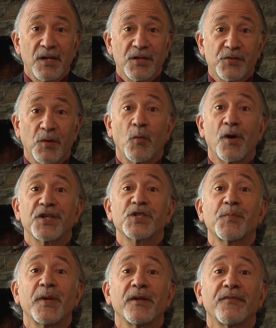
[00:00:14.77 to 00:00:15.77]
So I want to
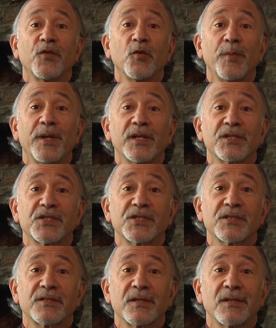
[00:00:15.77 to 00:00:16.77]
spend a few
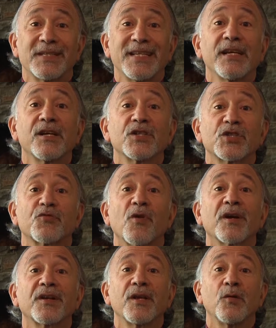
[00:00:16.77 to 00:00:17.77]
minutes
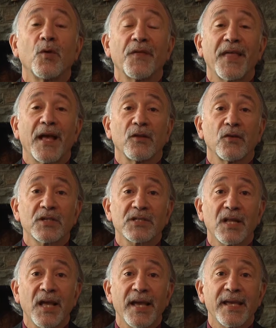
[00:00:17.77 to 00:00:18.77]
deconstructing what that looks
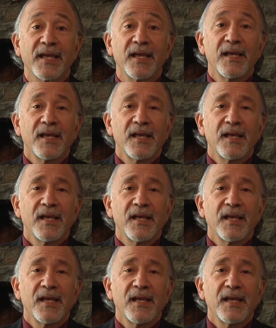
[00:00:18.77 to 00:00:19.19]
like